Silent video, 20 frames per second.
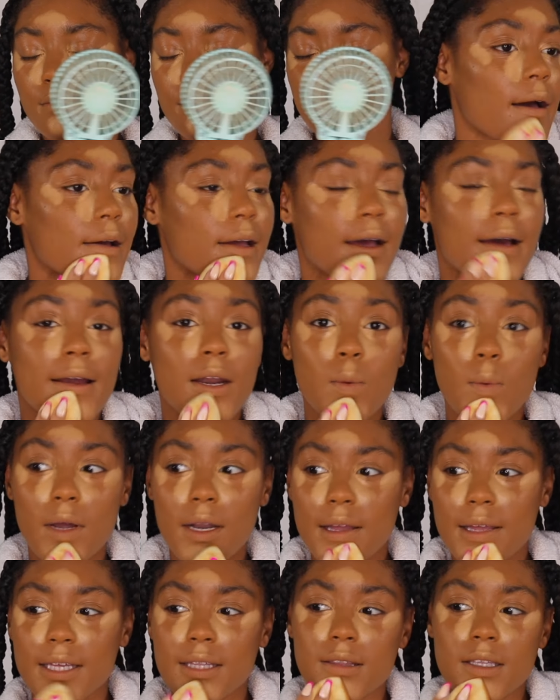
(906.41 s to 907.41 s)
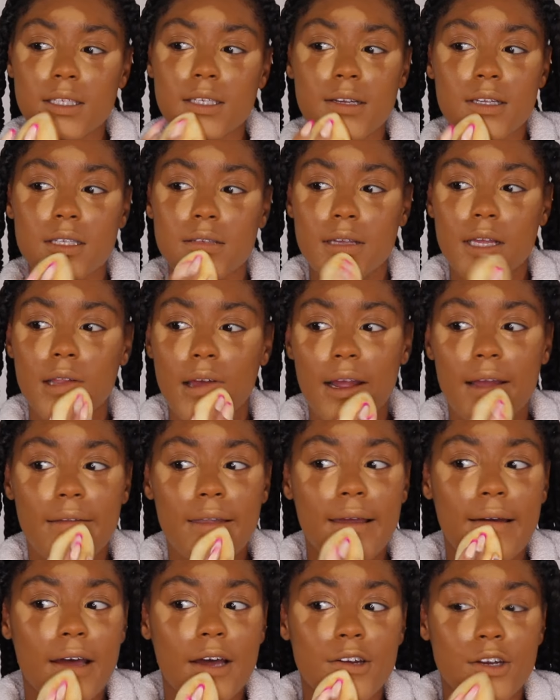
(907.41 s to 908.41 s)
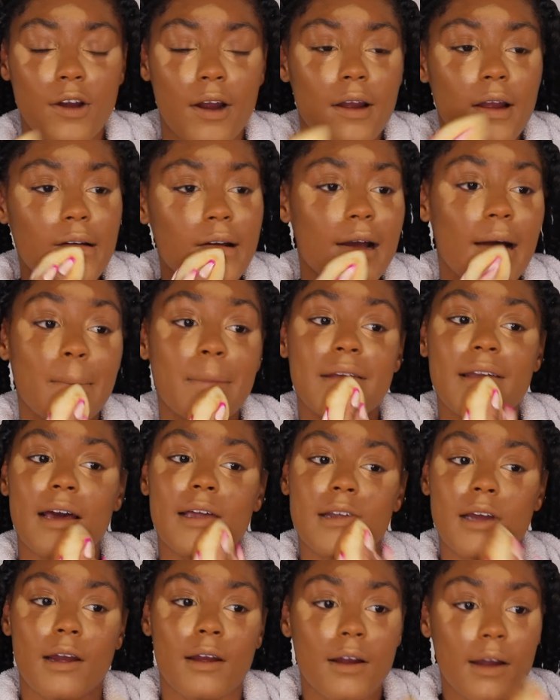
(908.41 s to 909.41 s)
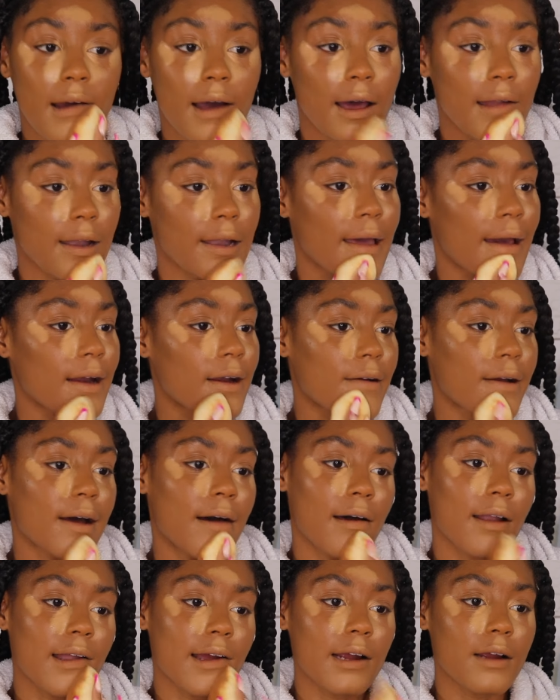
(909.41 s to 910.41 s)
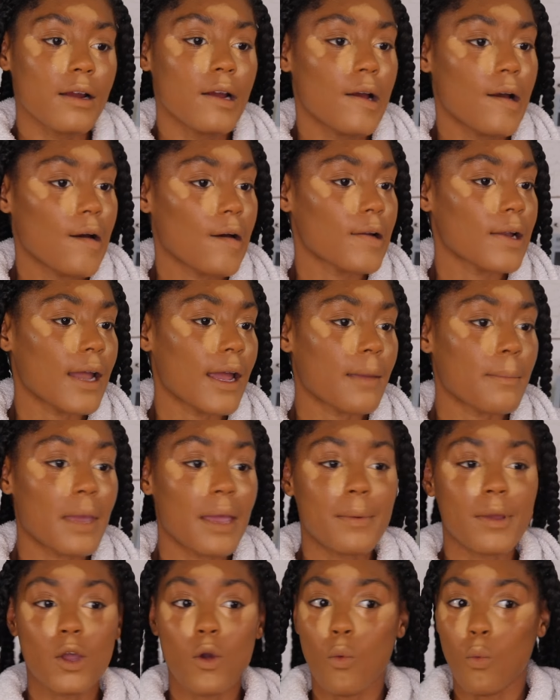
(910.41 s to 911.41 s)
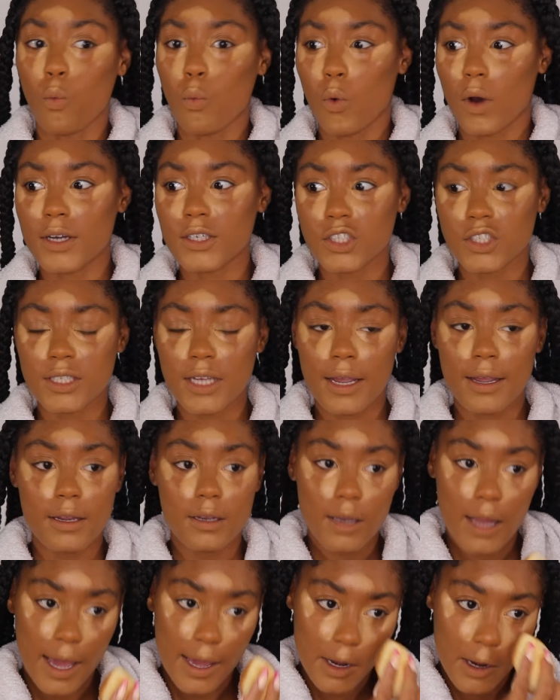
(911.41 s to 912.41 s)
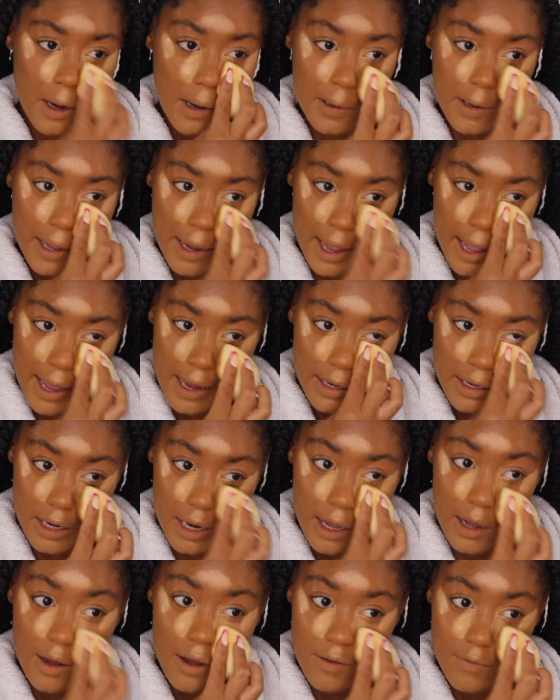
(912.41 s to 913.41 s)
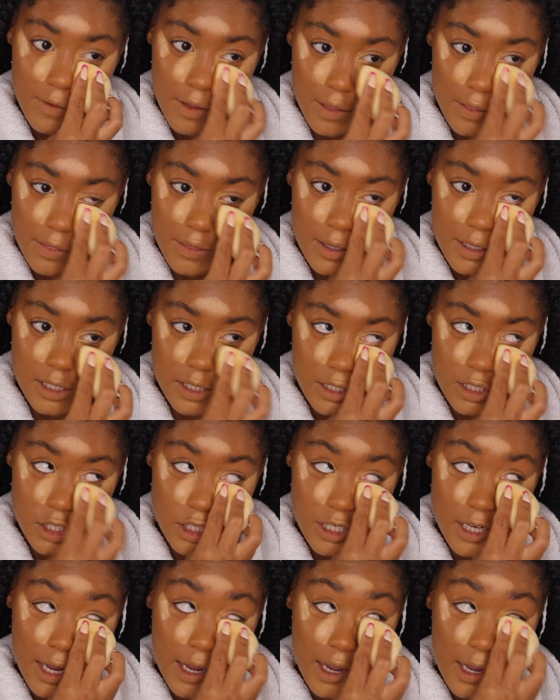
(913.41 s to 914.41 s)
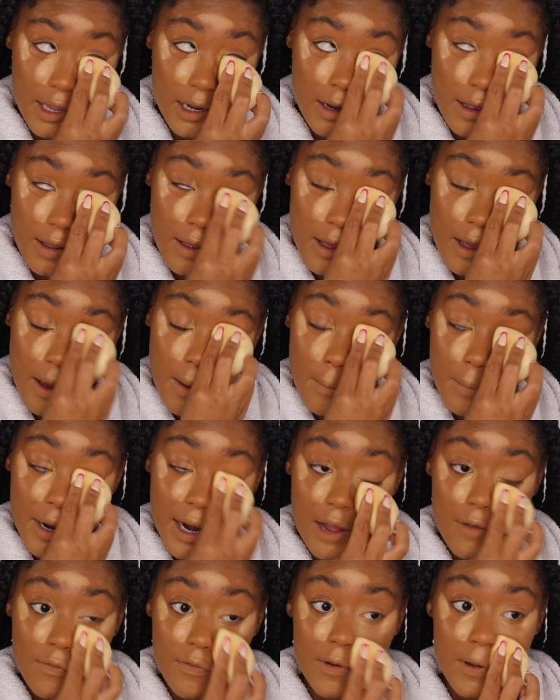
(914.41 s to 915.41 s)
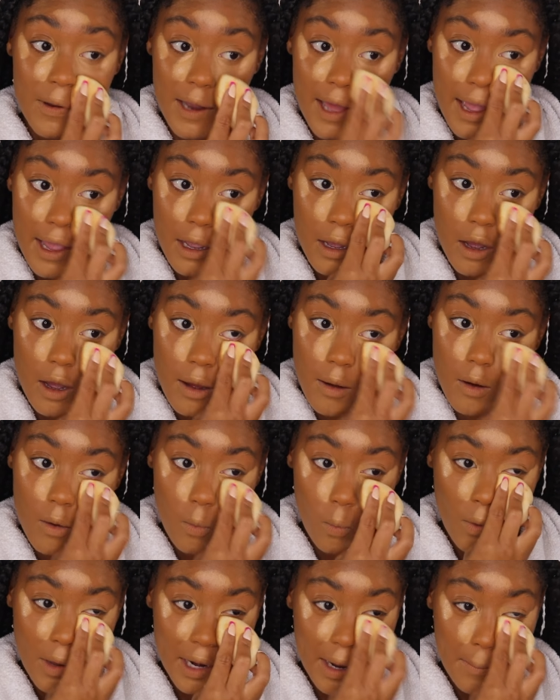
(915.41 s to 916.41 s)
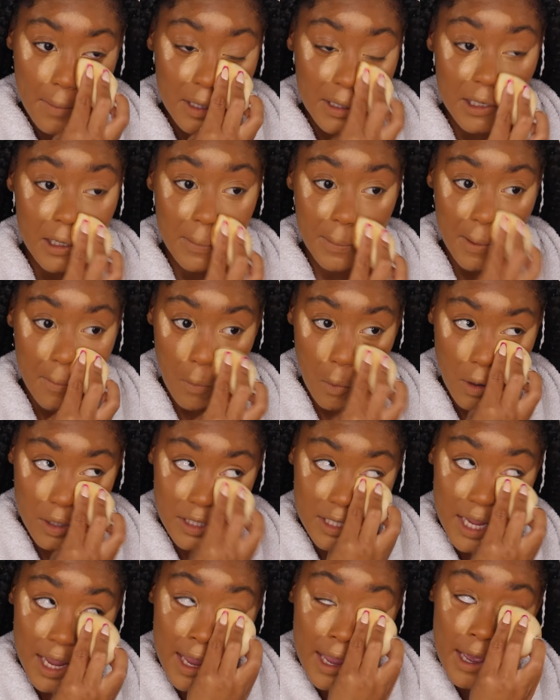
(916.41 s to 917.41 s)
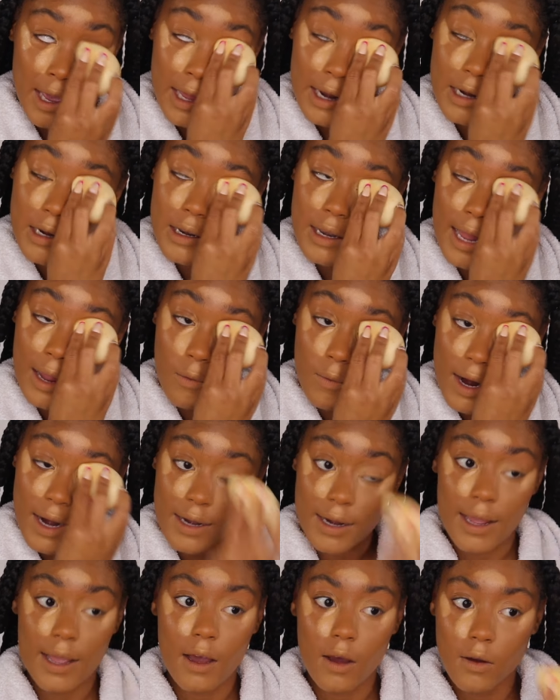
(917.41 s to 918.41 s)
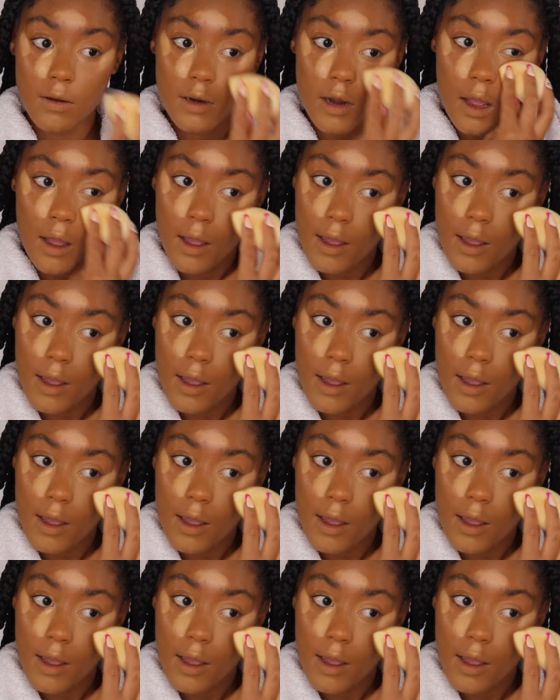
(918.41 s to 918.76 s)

I kind of want to get this concealer in like a lighter color, like maybe one shade lighter. Like, I love this shade, but I feel like when I'm a little bit more tan, like right now,